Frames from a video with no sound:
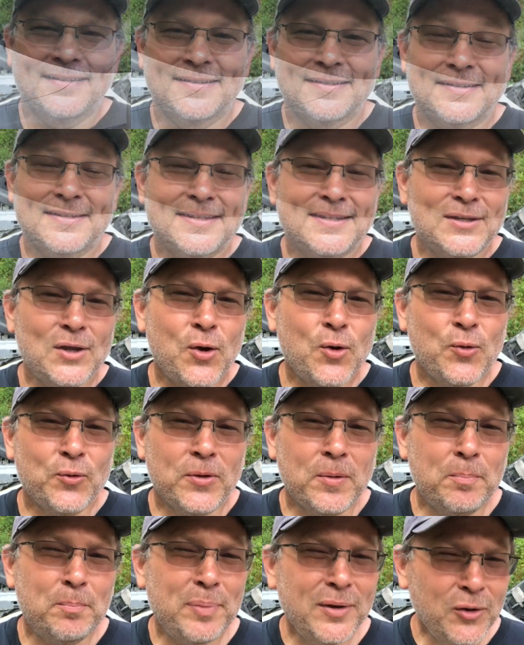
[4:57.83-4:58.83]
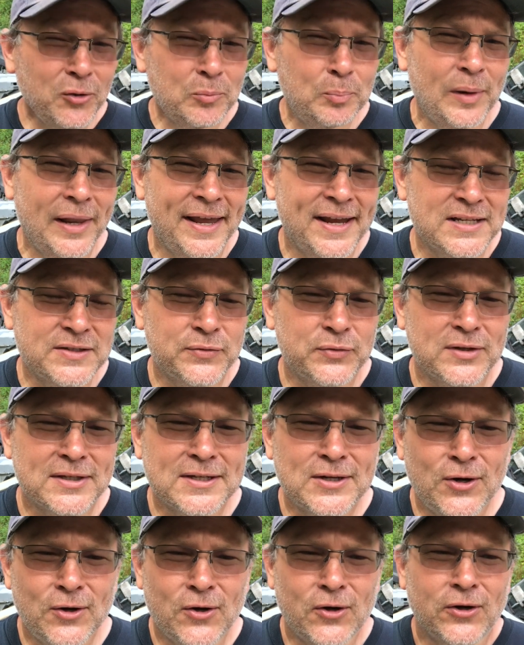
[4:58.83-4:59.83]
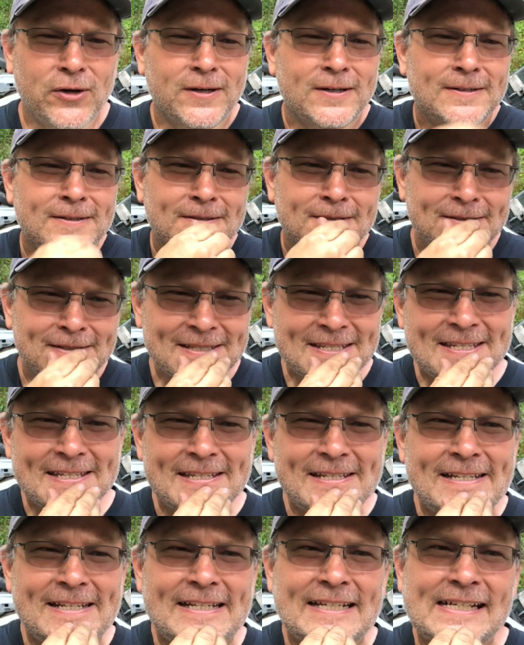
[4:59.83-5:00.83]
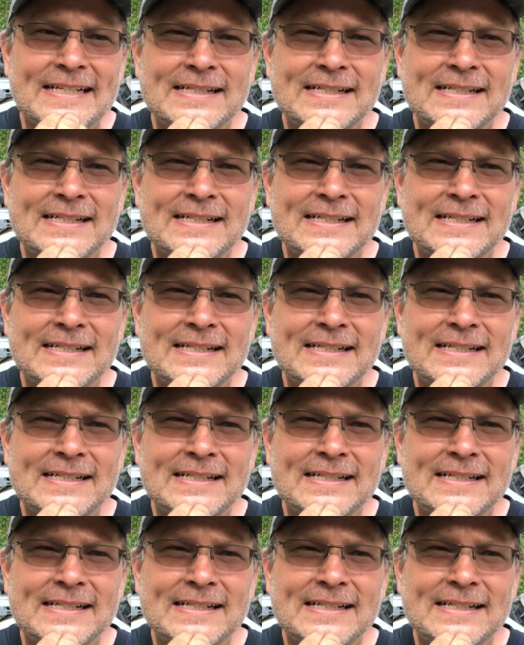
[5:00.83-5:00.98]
So, the build plans for this car. let's see.